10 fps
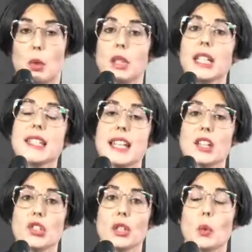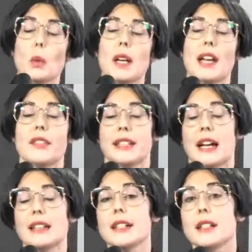morning session, we will have
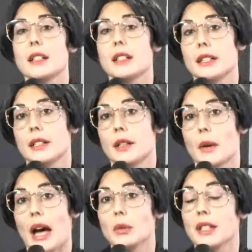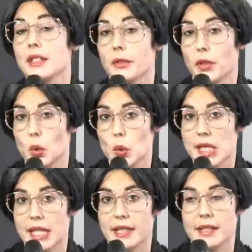another round
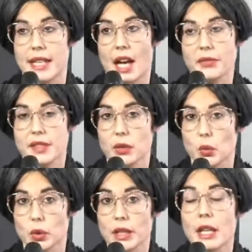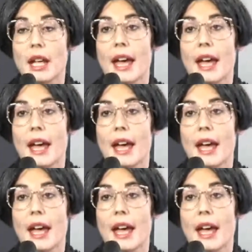interviews in the afternoon